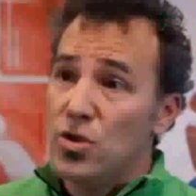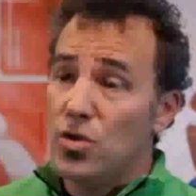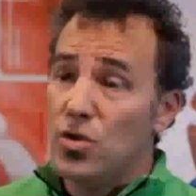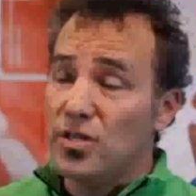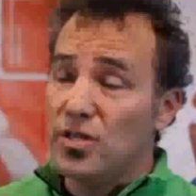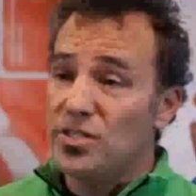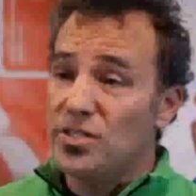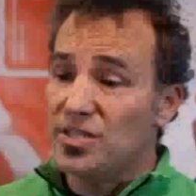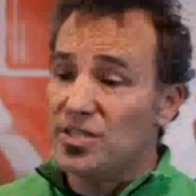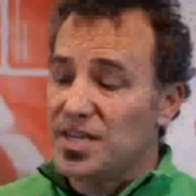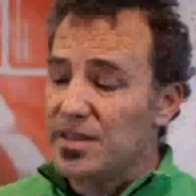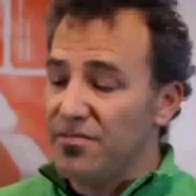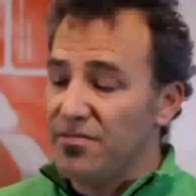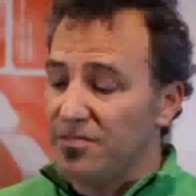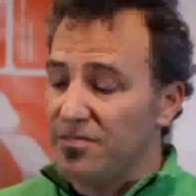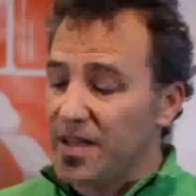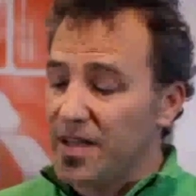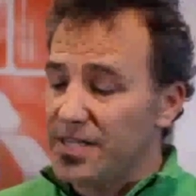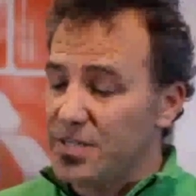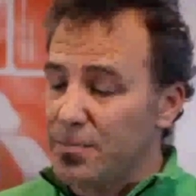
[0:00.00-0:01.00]
You can see the
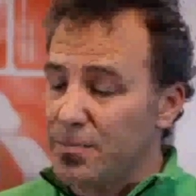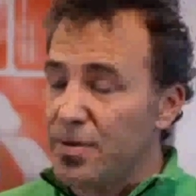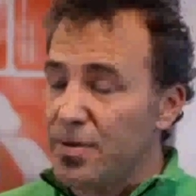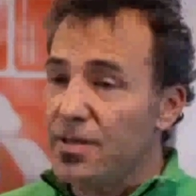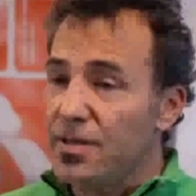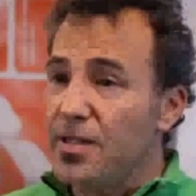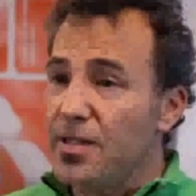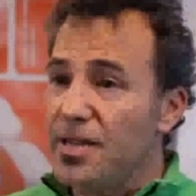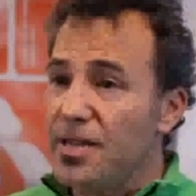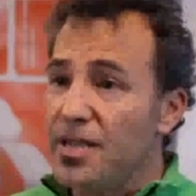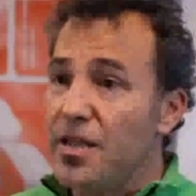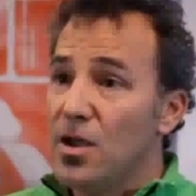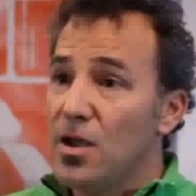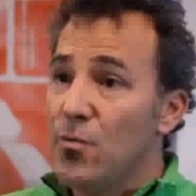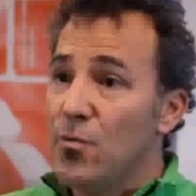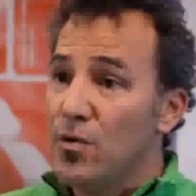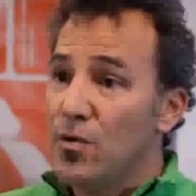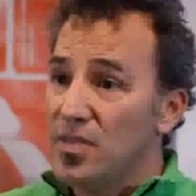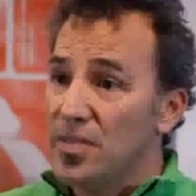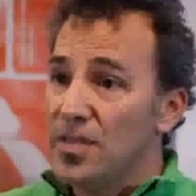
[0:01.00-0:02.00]
flexibility
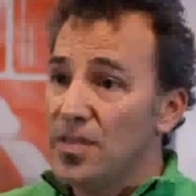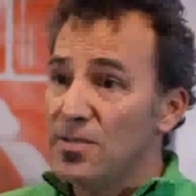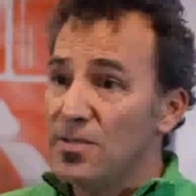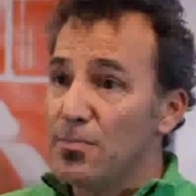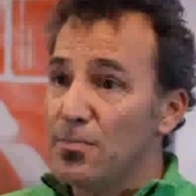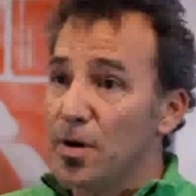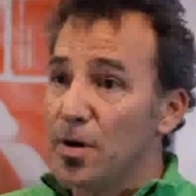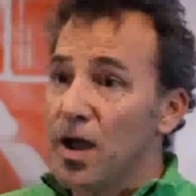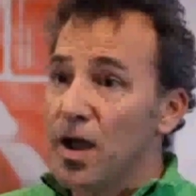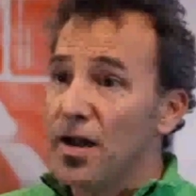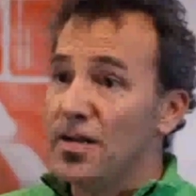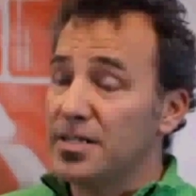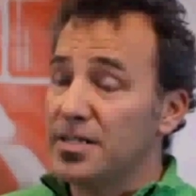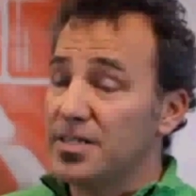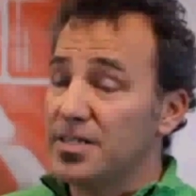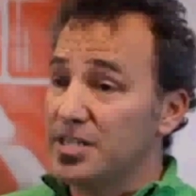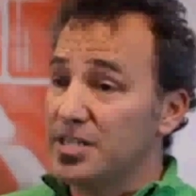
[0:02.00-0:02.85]
within this product is